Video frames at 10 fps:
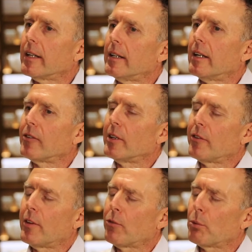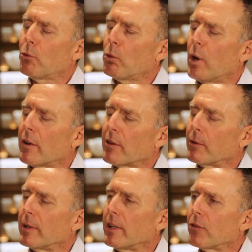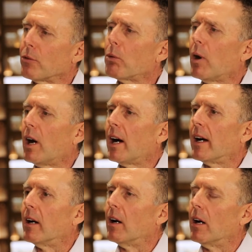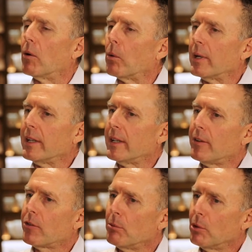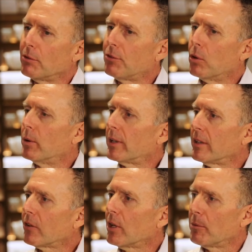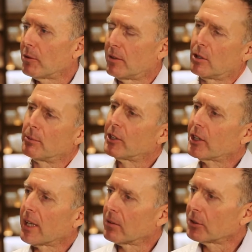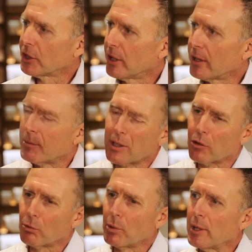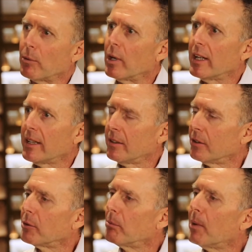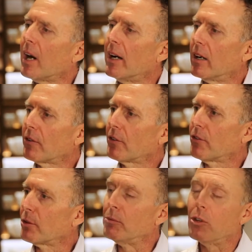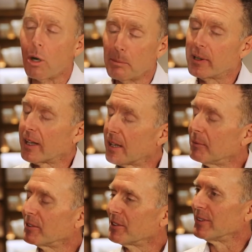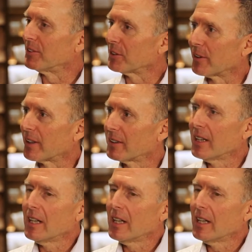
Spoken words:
Yes, and this was one of the reasons why we needed to move forward in terms of our omni-channel journey, because we were hindered by our system not being able to integrate.